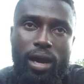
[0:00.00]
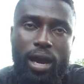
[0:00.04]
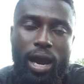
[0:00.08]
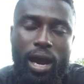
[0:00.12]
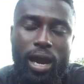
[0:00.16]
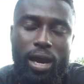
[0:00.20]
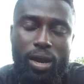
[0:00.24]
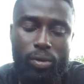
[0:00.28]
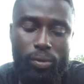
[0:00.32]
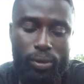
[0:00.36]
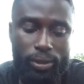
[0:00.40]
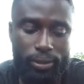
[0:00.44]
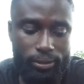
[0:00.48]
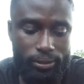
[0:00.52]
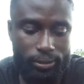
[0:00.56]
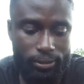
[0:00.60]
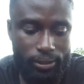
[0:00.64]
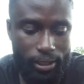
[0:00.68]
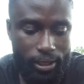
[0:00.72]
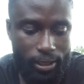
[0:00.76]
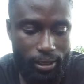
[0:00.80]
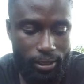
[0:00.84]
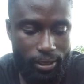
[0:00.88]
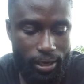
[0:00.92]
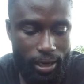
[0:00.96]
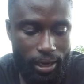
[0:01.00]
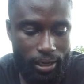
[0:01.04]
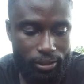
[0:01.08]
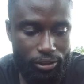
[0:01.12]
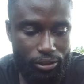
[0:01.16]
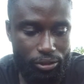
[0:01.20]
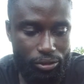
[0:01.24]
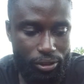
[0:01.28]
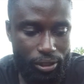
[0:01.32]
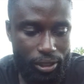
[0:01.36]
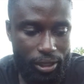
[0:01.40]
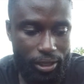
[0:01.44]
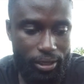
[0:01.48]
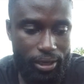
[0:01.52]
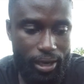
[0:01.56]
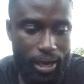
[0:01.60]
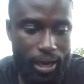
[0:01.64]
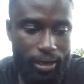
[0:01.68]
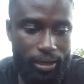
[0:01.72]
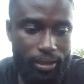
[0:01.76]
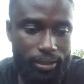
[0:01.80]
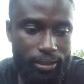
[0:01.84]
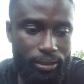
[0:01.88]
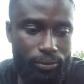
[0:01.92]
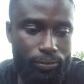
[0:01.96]
I always say that you need
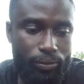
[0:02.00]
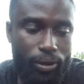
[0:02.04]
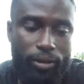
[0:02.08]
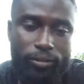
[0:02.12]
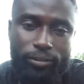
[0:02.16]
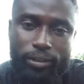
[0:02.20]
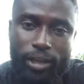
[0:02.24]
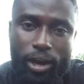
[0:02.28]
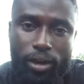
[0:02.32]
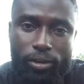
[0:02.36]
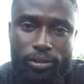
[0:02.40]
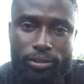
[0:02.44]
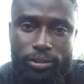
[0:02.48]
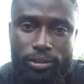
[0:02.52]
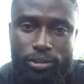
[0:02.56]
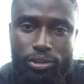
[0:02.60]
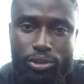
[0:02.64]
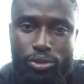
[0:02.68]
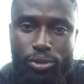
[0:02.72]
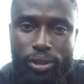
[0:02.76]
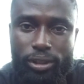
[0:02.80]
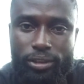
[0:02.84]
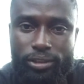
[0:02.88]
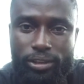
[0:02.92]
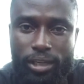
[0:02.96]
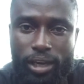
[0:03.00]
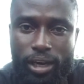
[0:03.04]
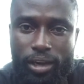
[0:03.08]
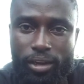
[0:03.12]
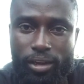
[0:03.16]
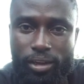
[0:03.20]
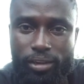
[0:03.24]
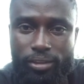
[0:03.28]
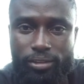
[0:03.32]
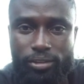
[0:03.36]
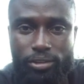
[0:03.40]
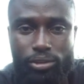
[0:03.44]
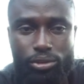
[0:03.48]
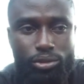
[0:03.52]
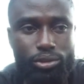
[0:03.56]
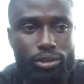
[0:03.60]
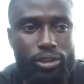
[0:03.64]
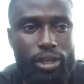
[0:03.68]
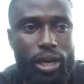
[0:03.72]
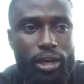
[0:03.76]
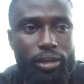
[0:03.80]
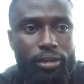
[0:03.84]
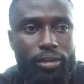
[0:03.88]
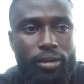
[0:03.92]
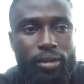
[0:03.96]
at least 5,000 US dollars to
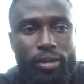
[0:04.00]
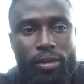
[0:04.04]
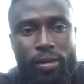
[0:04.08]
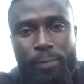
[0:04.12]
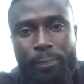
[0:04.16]
start